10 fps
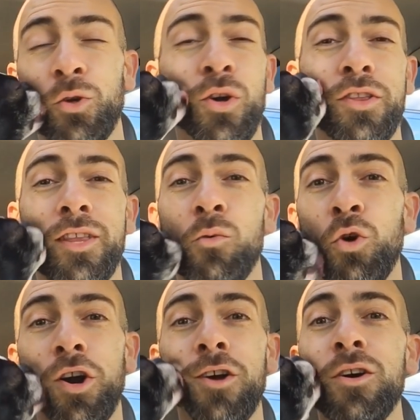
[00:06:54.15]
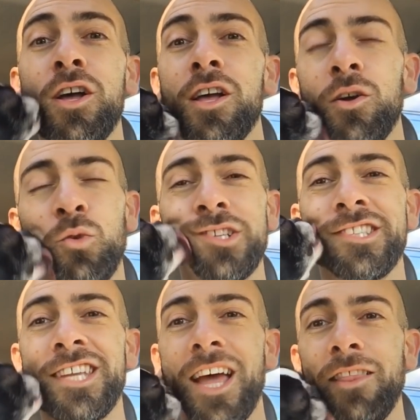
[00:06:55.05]
The only thing that wore out was
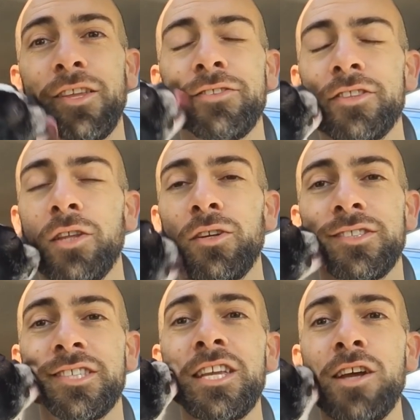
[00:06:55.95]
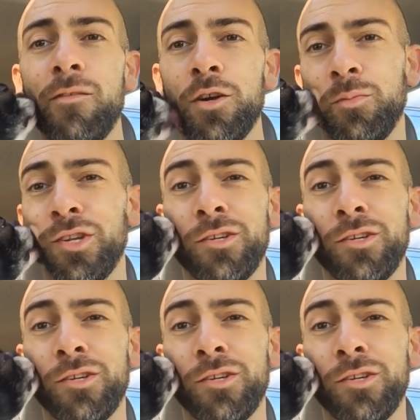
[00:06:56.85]
the little seat cover,